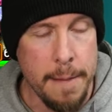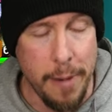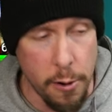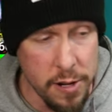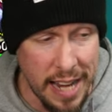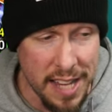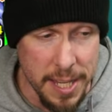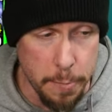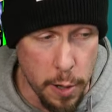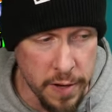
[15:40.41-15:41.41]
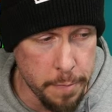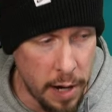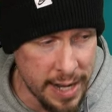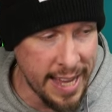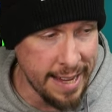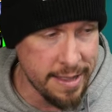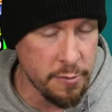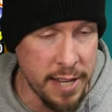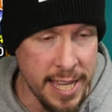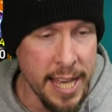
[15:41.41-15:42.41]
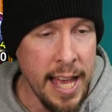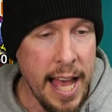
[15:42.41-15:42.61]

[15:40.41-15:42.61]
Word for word: prioritizing Perfect Body A3.